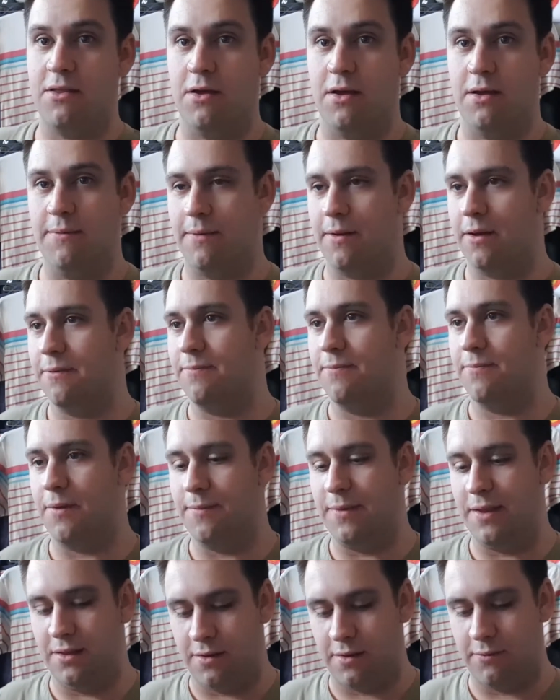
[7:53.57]
I
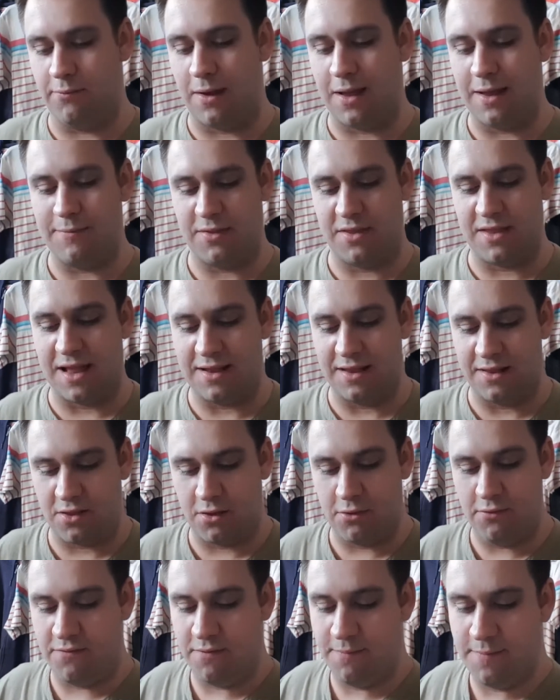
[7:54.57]
mean I am sad it's
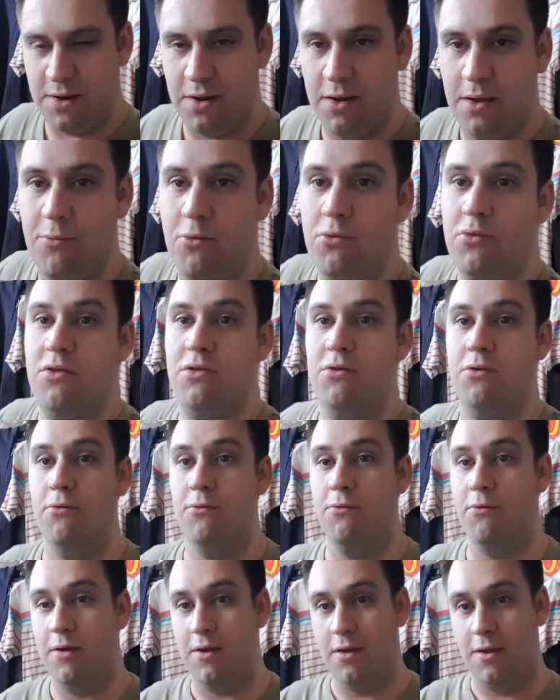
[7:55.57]
over, but I want
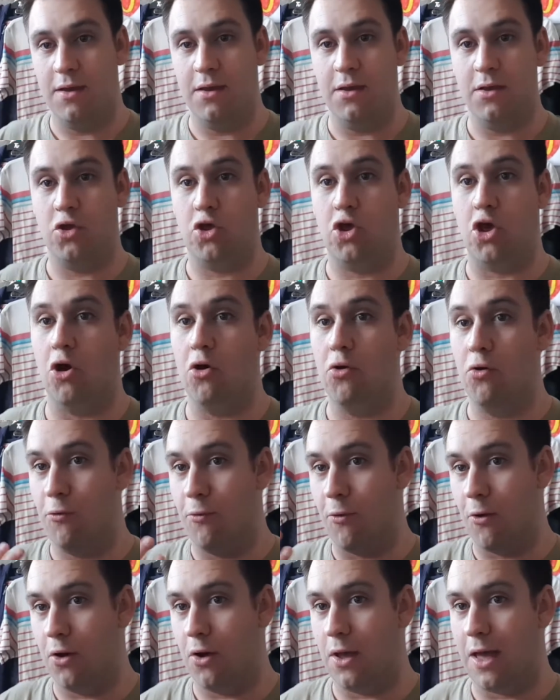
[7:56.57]
to
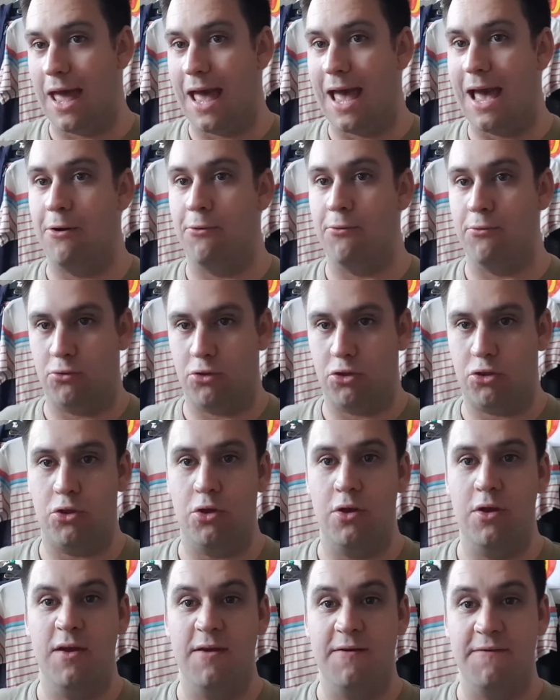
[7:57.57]
go out
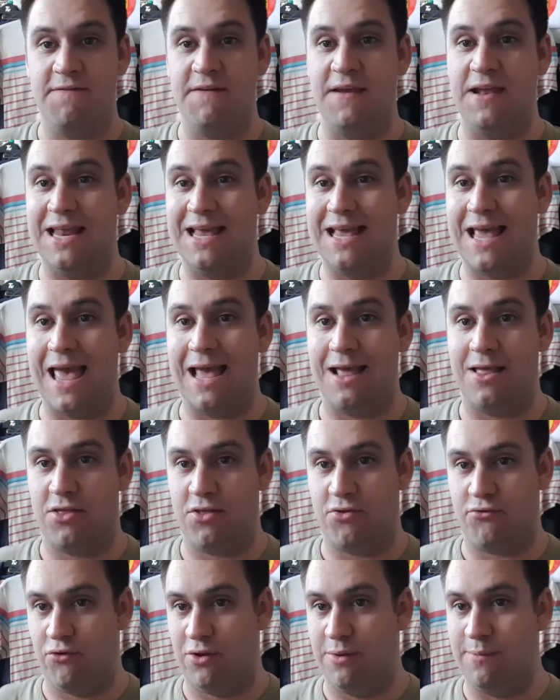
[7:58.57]
feeling
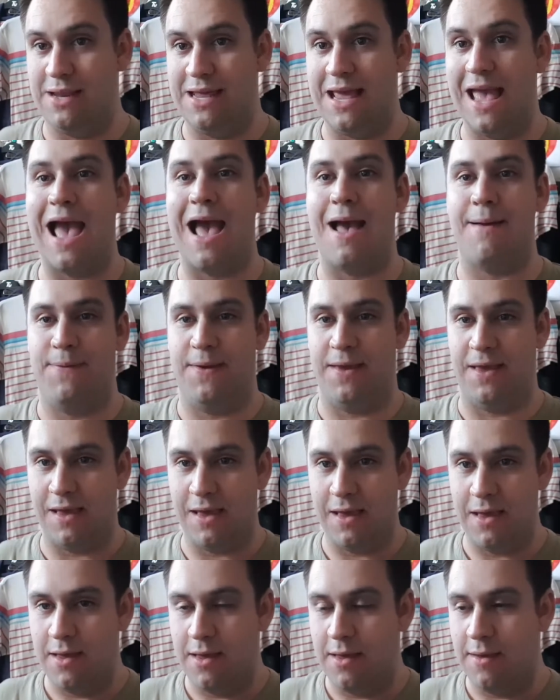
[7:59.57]
extremely happy,
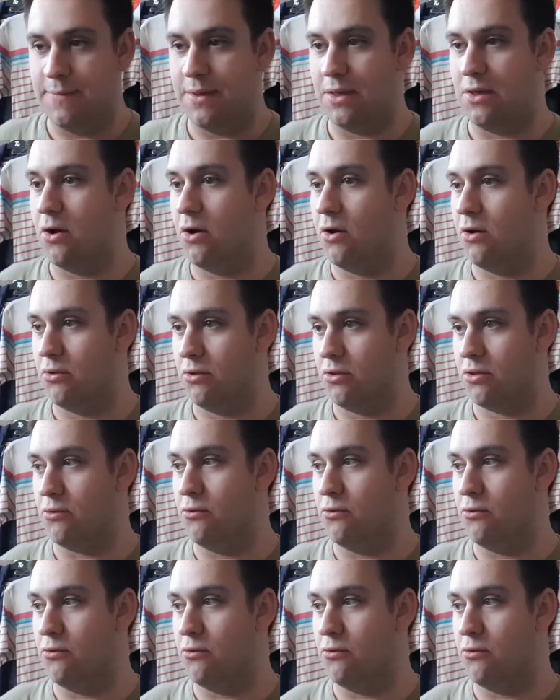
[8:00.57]
because